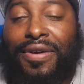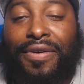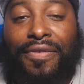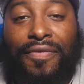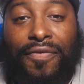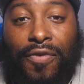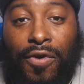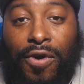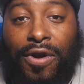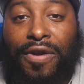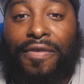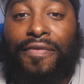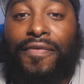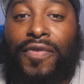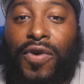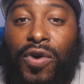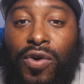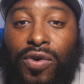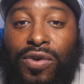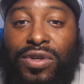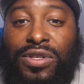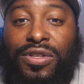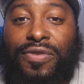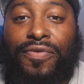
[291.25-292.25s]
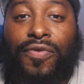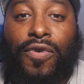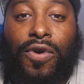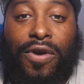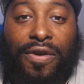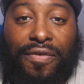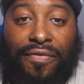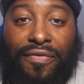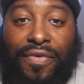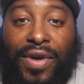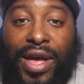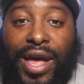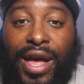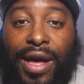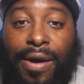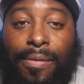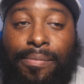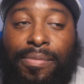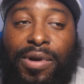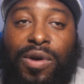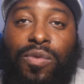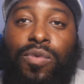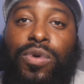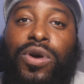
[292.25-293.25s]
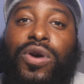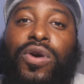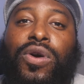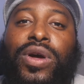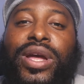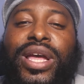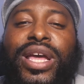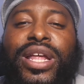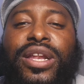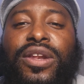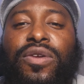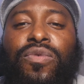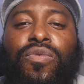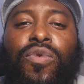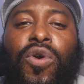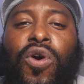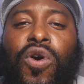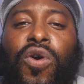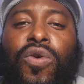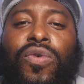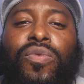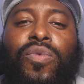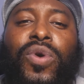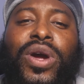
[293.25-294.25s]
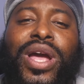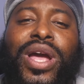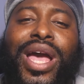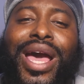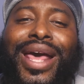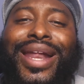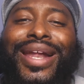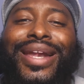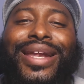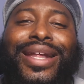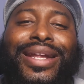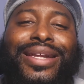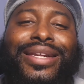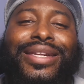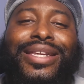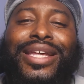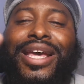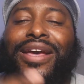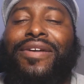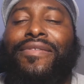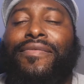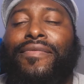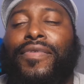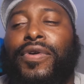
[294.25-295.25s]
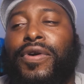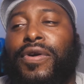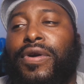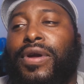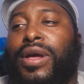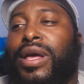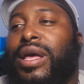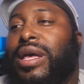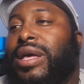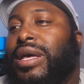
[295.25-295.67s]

for the folks, for the fam, but we're gonna hit the road. We're heading to Denver.